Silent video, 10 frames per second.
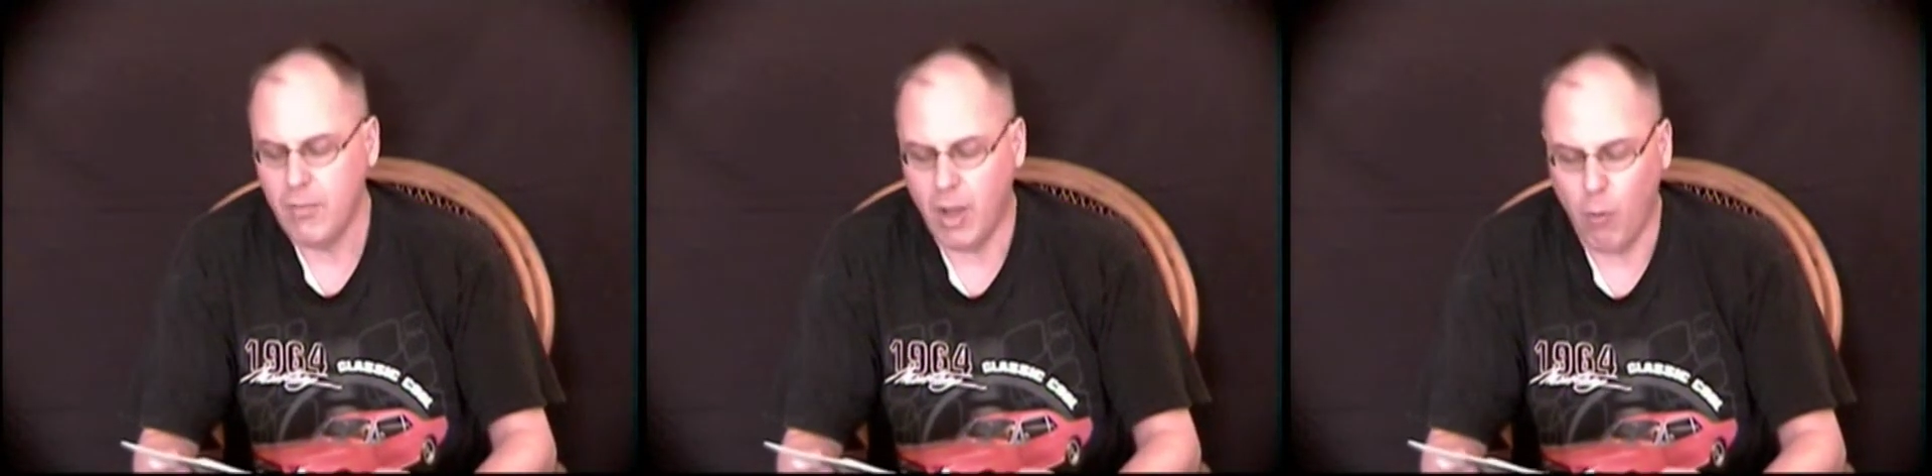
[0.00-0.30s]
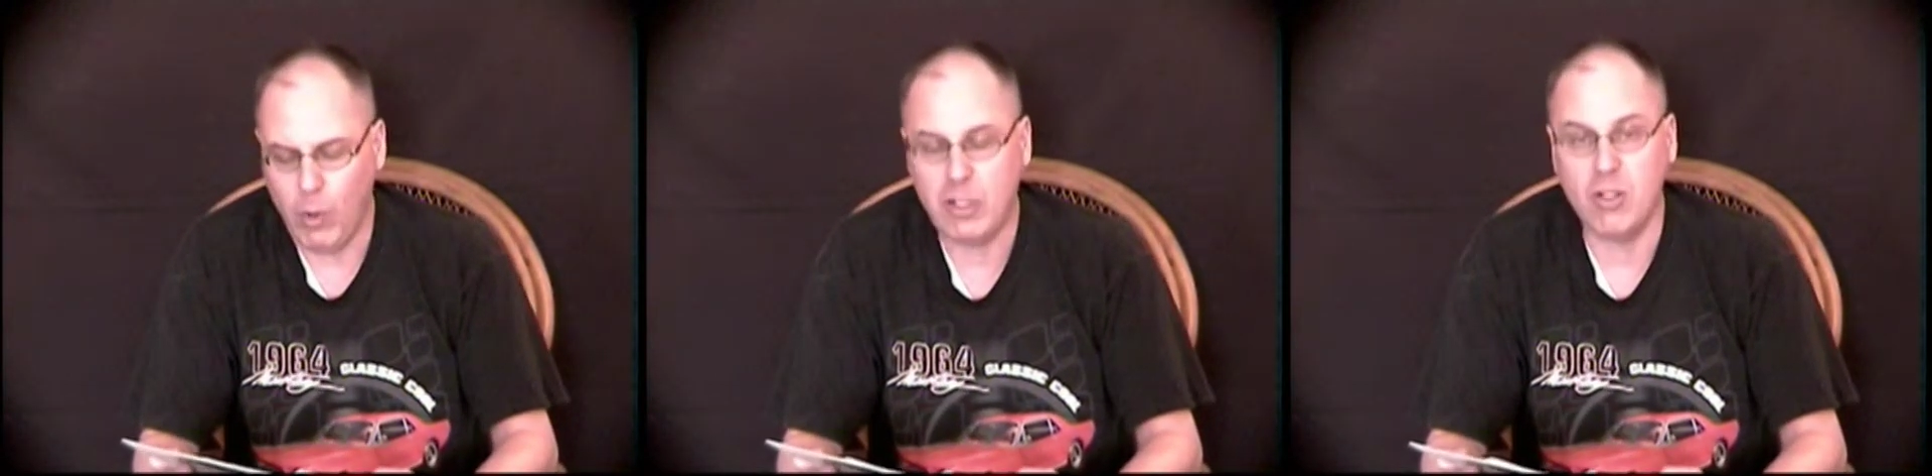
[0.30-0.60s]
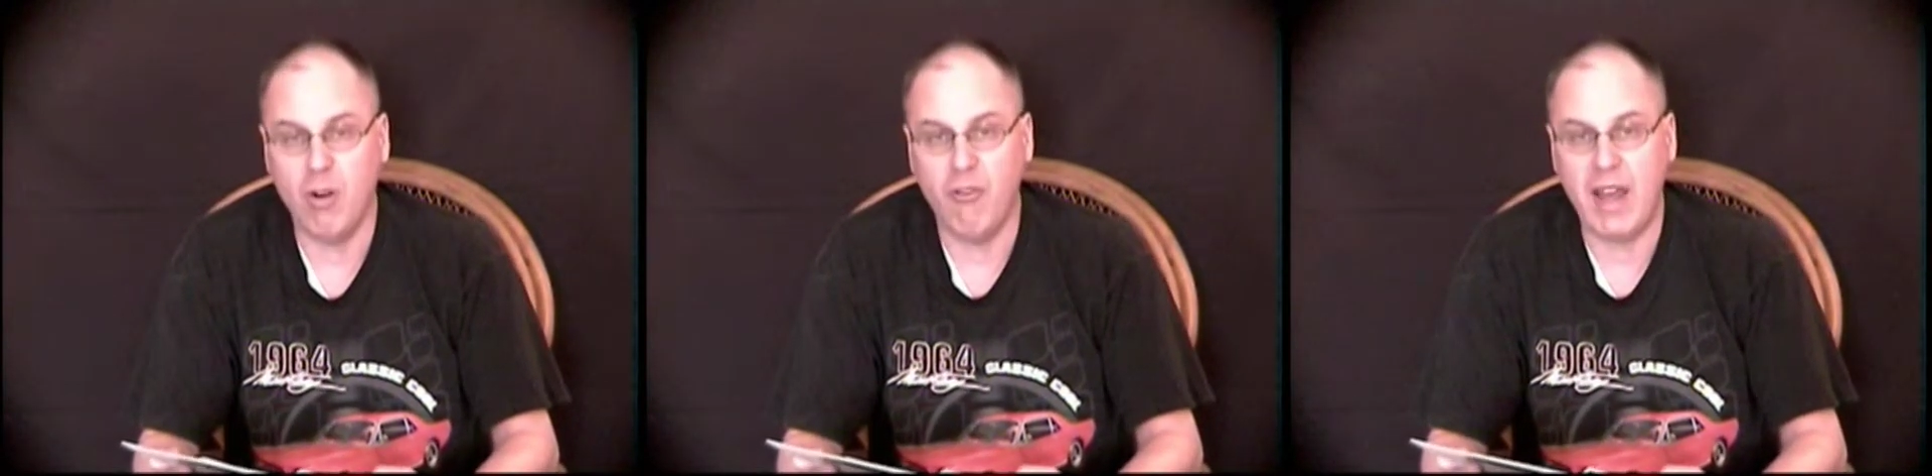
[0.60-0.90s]
of which
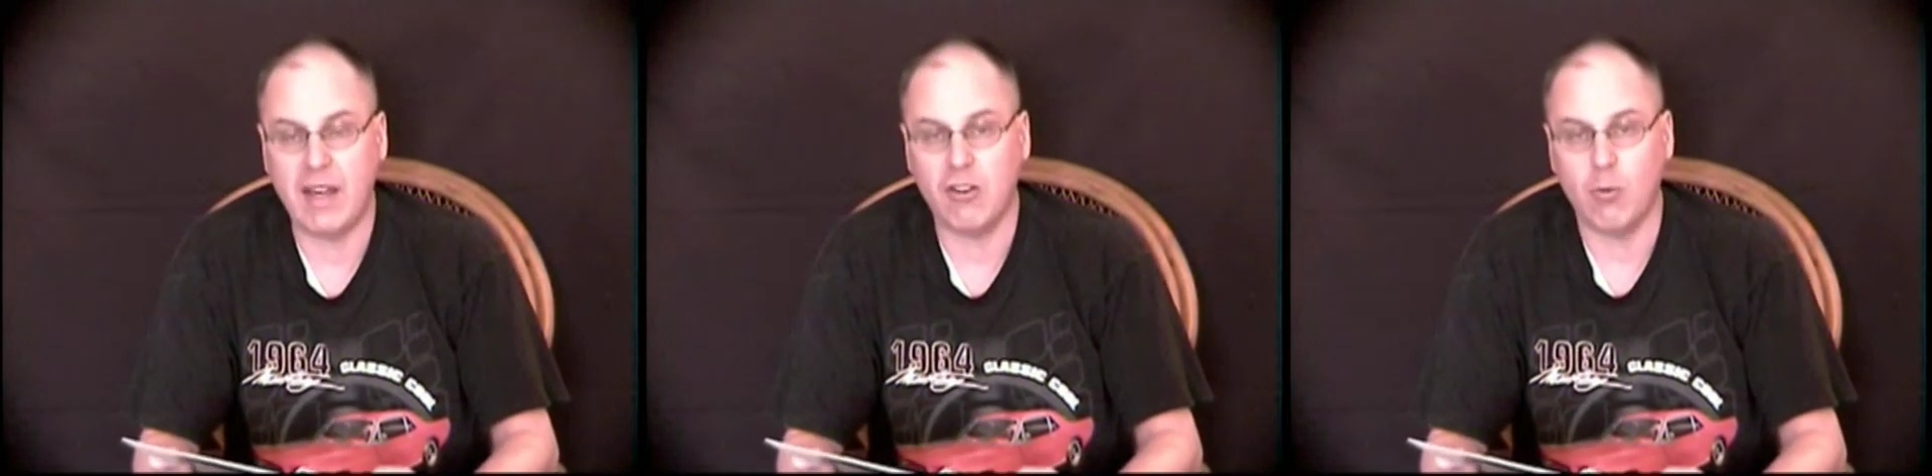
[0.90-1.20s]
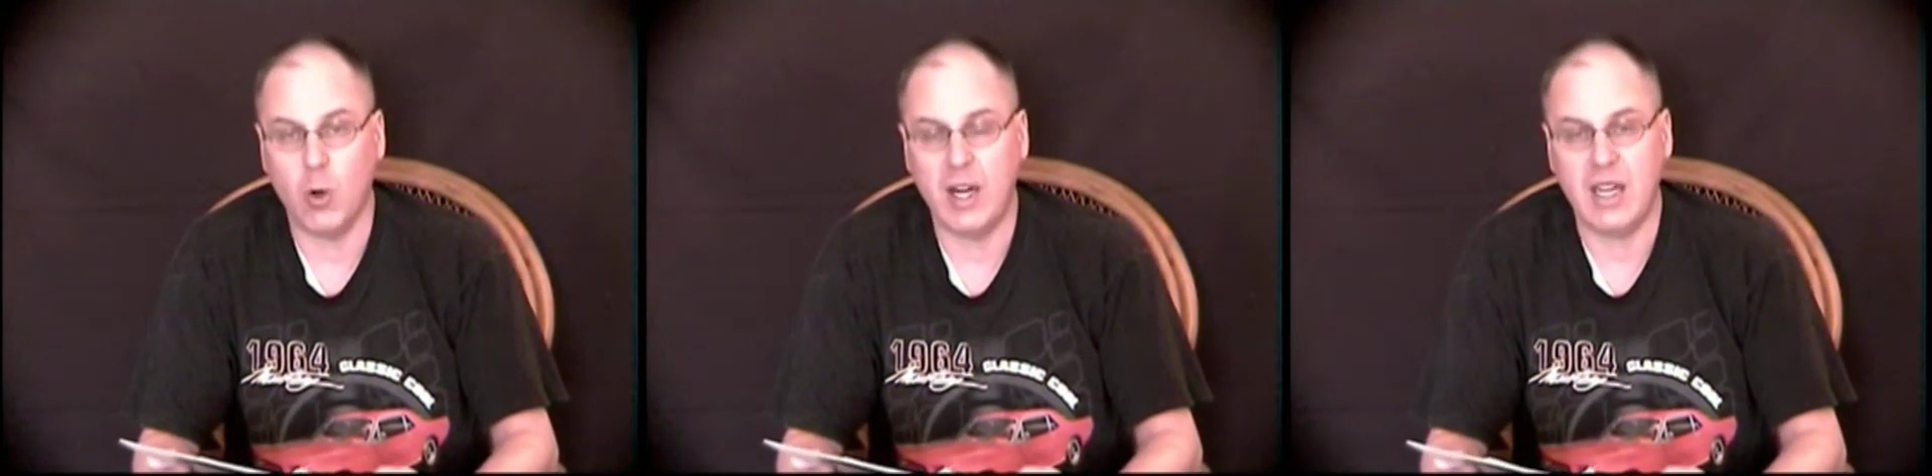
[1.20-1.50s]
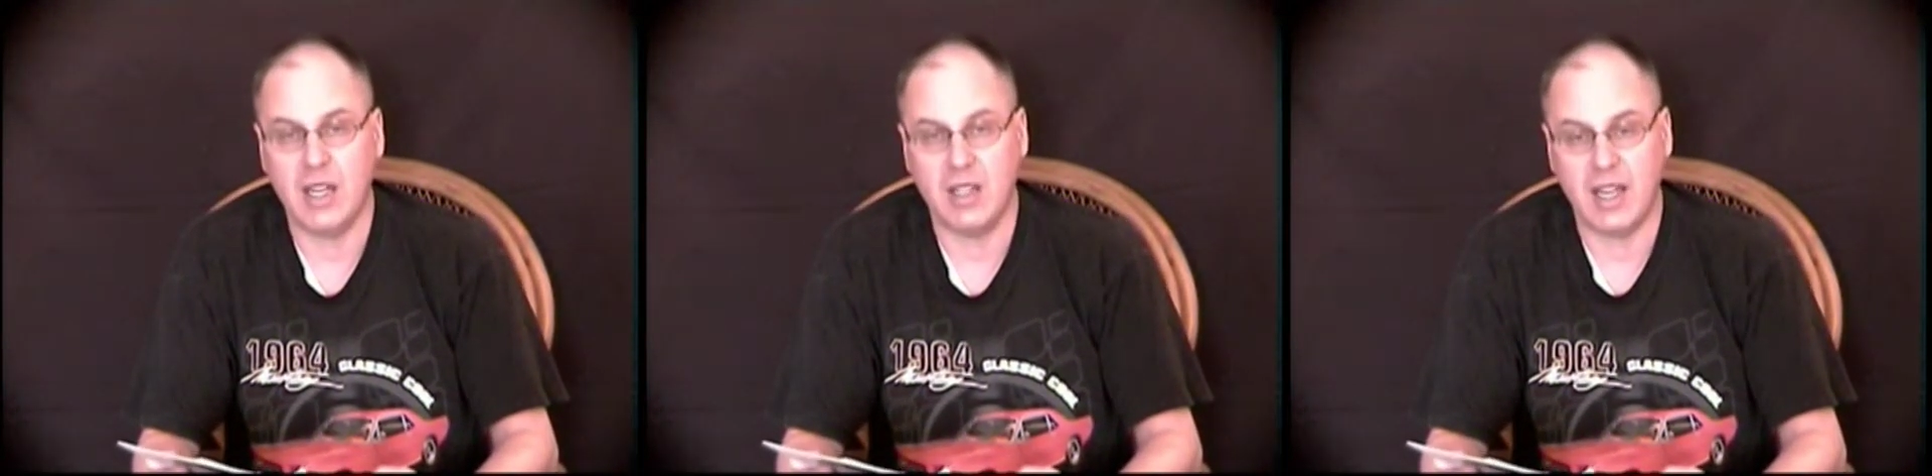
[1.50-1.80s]
no
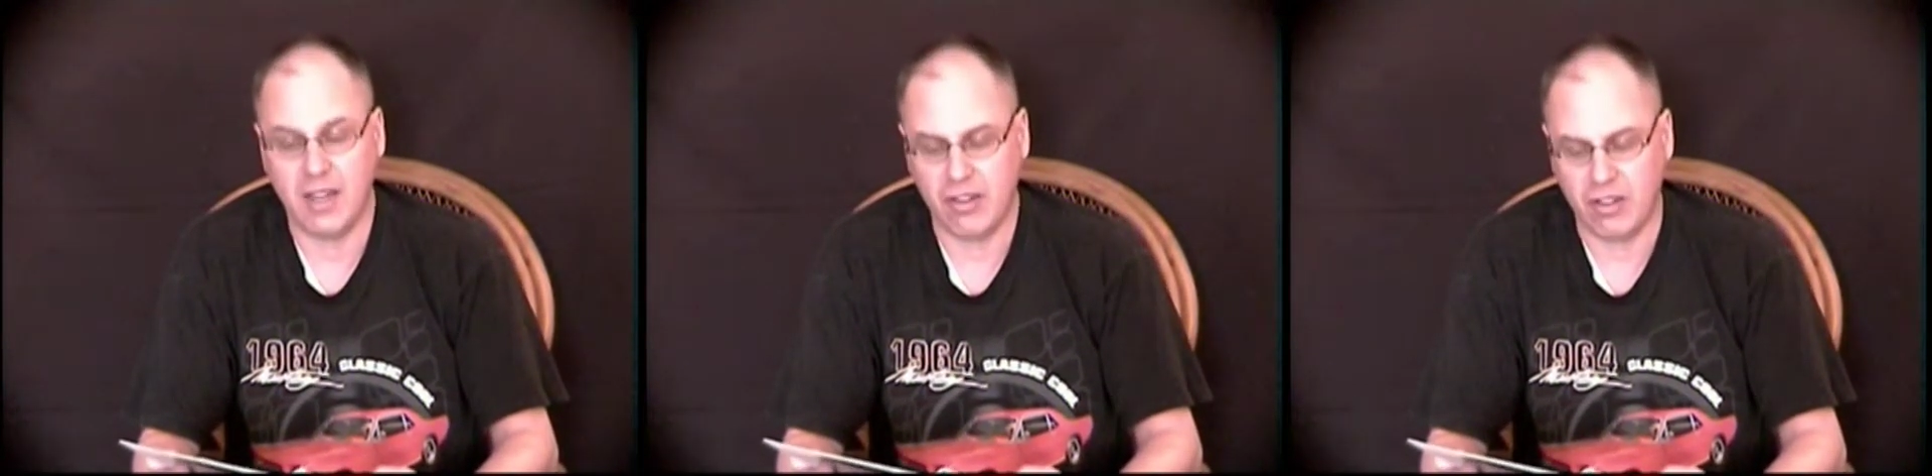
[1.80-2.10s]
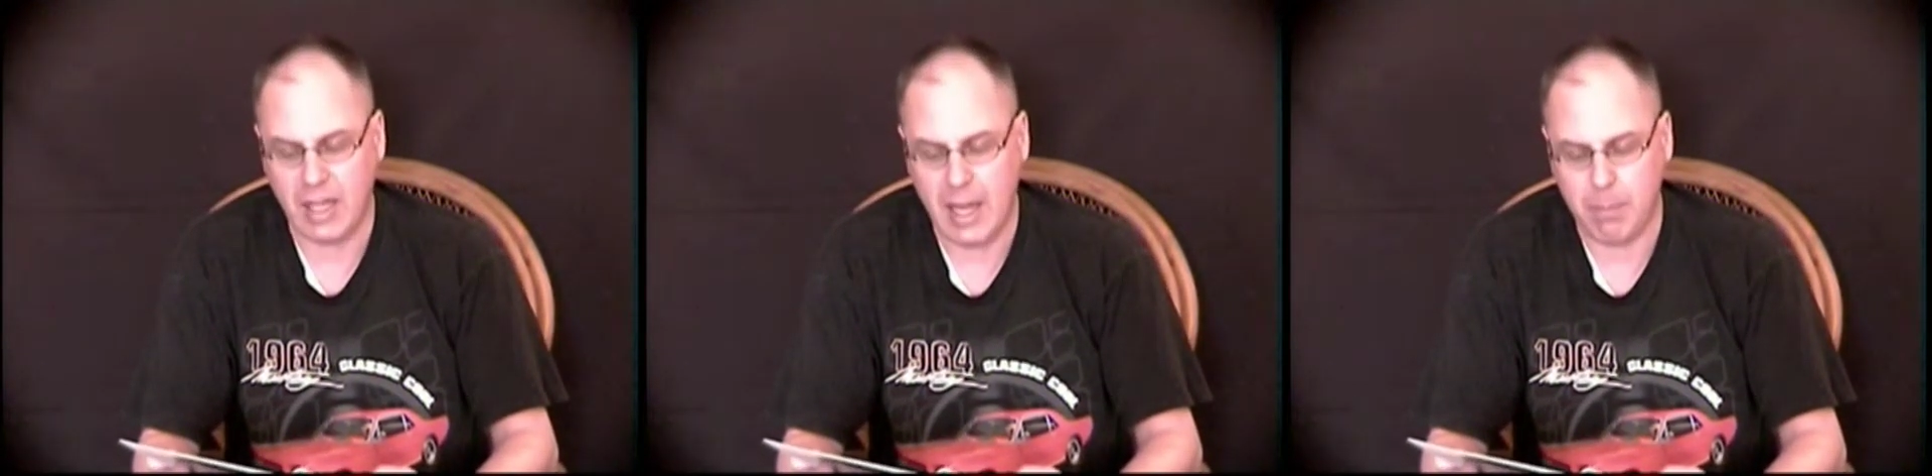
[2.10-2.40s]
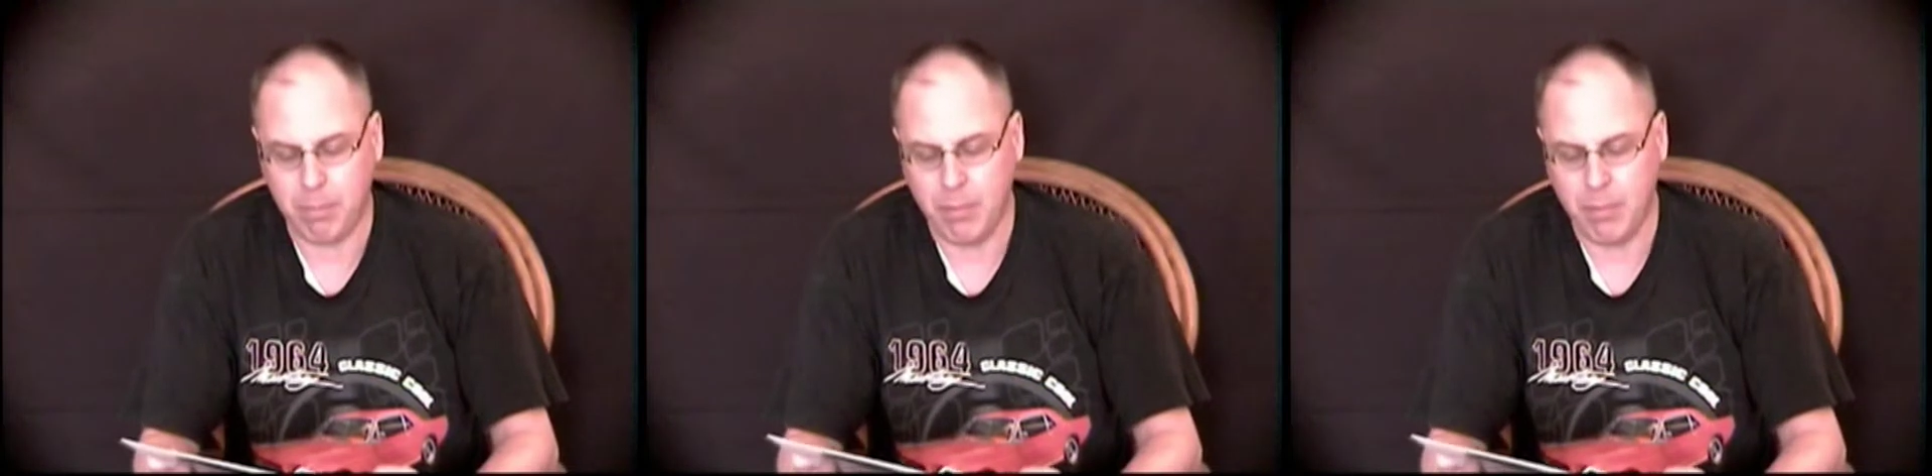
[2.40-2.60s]
Vegasroitian can escape.